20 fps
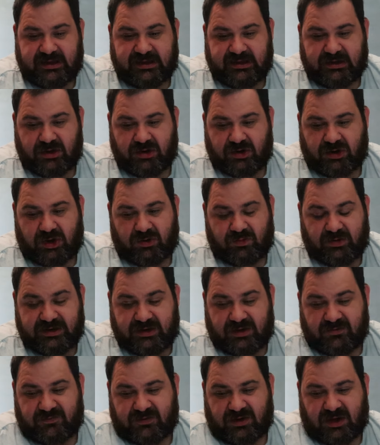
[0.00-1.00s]
You know, when
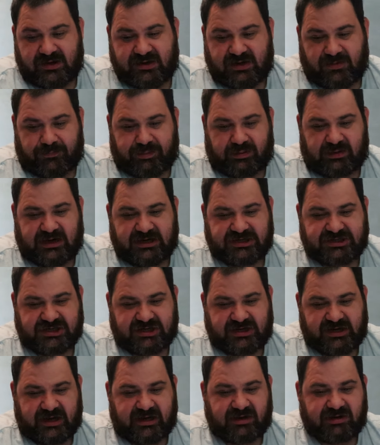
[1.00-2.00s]
you've got
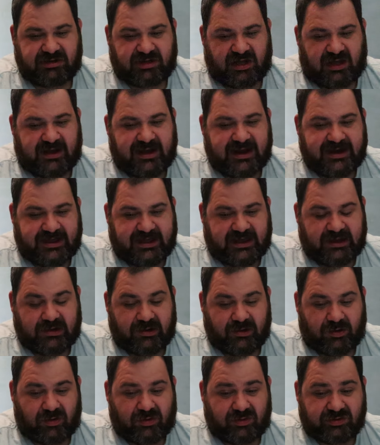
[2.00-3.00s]
depression, anxiety,
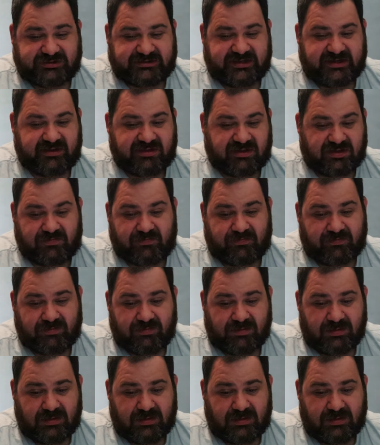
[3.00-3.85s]
autism,